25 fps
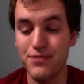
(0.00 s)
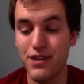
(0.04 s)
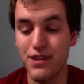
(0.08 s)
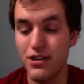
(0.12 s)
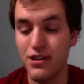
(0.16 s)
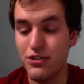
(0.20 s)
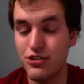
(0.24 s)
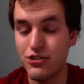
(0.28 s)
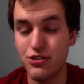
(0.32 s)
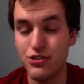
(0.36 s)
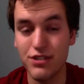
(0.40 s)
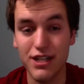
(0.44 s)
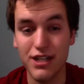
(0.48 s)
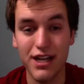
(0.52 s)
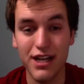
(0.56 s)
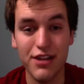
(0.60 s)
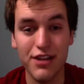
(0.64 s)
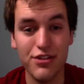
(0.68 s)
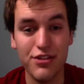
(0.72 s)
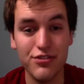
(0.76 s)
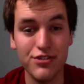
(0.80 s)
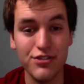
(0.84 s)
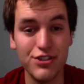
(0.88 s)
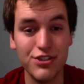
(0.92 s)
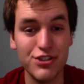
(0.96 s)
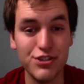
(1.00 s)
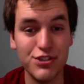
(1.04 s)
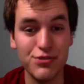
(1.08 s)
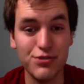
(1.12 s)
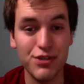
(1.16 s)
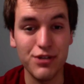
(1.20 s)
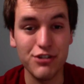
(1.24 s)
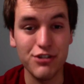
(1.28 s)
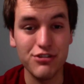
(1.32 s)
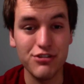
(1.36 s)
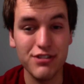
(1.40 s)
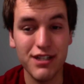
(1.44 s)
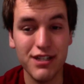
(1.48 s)
shooting at
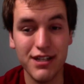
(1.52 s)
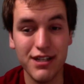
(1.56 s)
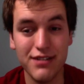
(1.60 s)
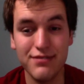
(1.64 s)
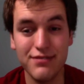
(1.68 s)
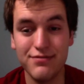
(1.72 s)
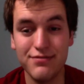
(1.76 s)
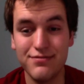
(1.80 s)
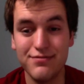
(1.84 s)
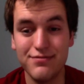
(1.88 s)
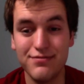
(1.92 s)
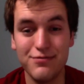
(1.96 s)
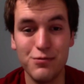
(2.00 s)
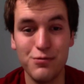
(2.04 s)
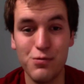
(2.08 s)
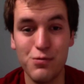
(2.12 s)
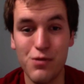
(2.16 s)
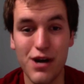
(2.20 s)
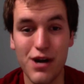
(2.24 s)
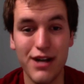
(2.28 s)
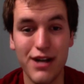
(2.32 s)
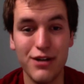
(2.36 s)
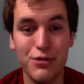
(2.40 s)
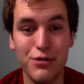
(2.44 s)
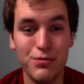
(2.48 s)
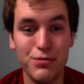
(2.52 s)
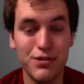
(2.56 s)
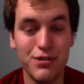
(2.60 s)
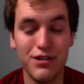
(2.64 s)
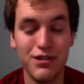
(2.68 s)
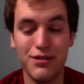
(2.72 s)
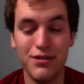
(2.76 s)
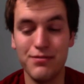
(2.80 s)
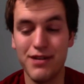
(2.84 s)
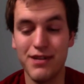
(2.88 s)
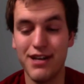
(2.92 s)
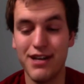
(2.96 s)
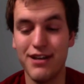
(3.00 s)
3200 at wide open
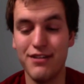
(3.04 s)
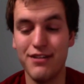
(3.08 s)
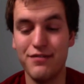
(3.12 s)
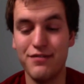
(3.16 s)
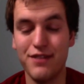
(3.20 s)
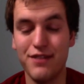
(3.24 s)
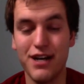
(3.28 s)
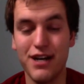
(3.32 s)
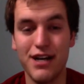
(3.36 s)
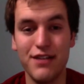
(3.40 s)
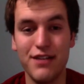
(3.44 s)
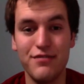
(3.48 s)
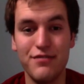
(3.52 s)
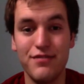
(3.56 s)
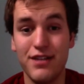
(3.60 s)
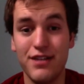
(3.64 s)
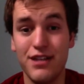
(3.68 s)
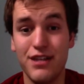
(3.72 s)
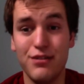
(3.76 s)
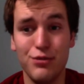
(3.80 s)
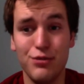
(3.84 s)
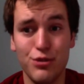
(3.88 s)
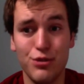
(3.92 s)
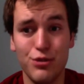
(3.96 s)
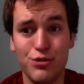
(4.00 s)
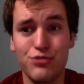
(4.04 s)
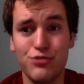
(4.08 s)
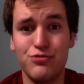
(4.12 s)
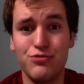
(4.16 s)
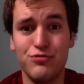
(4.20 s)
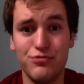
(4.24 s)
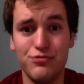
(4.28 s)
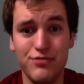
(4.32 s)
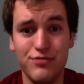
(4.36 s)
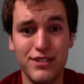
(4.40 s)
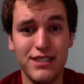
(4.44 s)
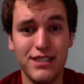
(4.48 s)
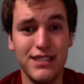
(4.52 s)
on my 85, it looked
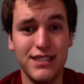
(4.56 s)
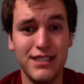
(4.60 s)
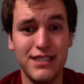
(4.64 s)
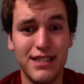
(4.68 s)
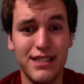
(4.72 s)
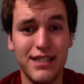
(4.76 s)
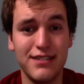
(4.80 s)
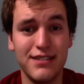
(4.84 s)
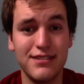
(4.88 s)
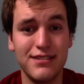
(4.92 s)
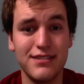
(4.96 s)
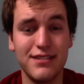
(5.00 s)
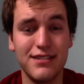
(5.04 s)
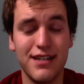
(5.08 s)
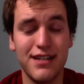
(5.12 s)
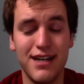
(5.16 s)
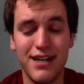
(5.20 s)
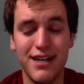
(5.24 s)
really nice.